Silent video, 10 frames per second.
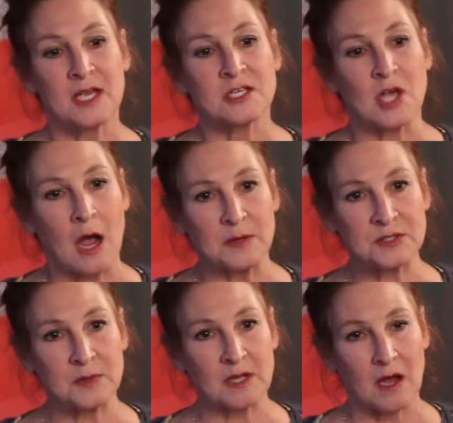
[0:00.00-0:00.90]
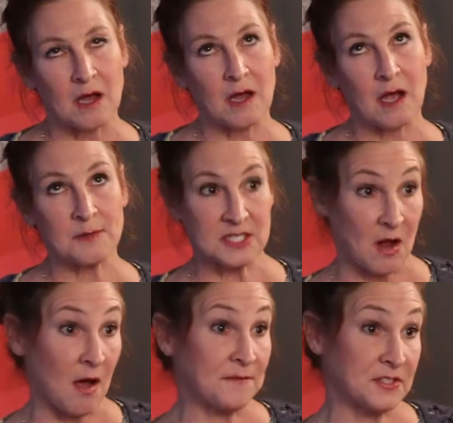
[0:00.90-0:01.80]
So I was an
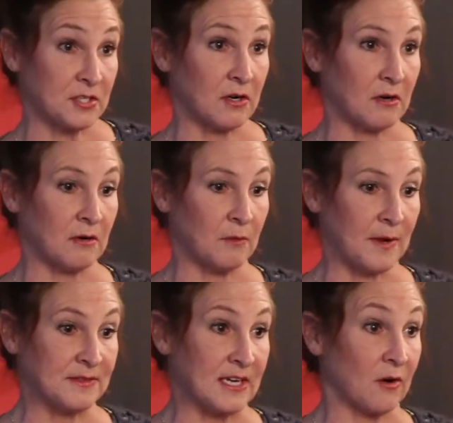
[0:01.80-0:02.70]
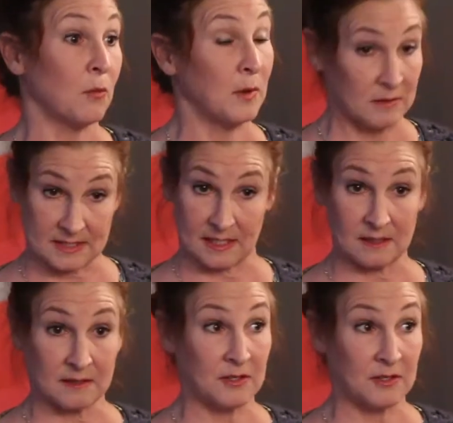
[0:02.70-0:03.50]
officer with Darrell Wilson.